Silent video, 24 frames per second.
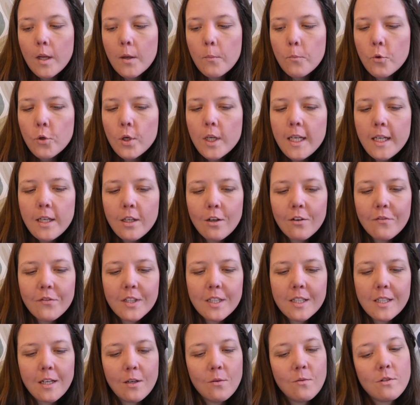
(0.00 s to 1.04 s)

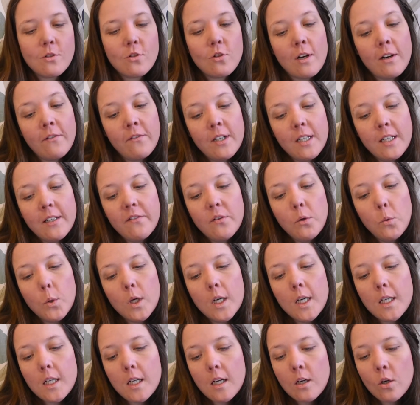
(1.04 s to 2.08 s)
Pre-COVID, I was travelling for
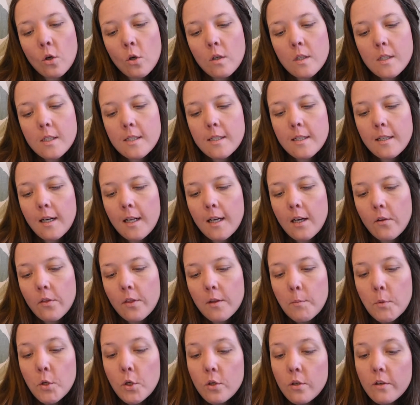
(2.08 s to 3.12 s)
work and constantly on
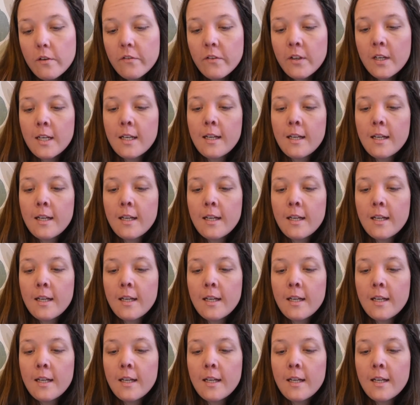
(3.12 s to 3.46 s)
the move.